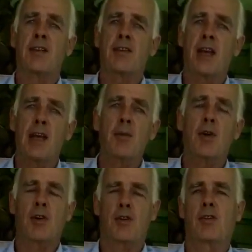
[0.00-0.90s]
He
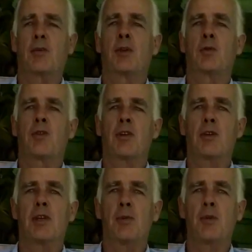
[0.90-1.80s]
came across them. It was
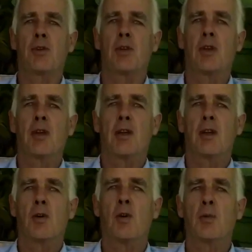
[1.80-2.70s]
as though he was
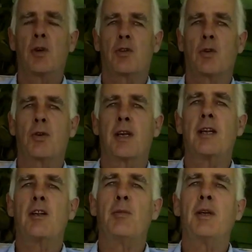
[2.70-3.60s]
almost
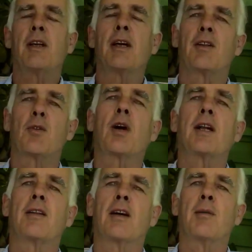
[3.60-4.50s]
ordained to be there at the
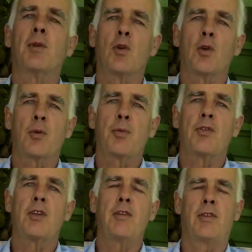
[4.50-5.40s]
right time in order to
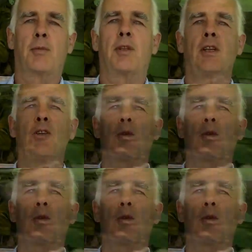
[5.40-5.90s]
perceive them.